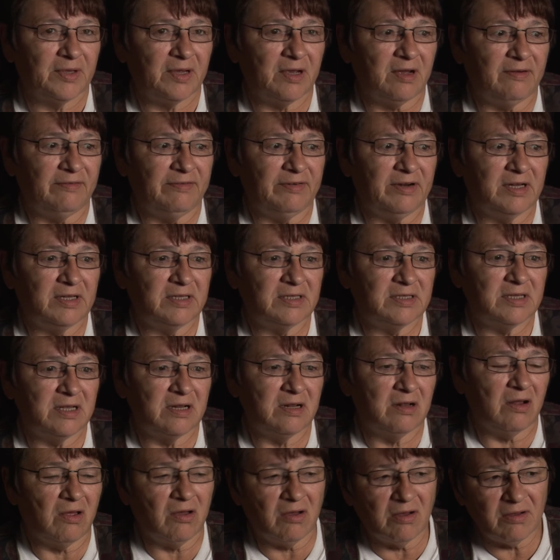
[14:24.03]
governance
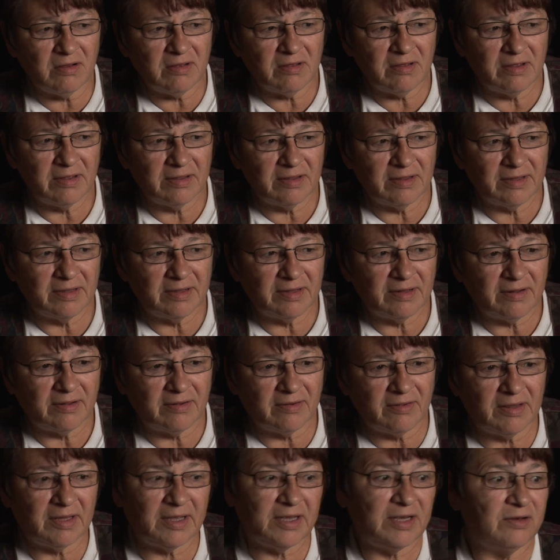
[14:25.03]
and law.
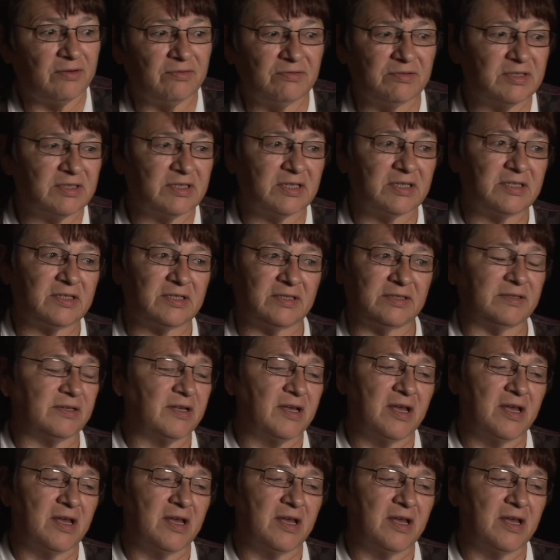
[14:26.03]
All I know is just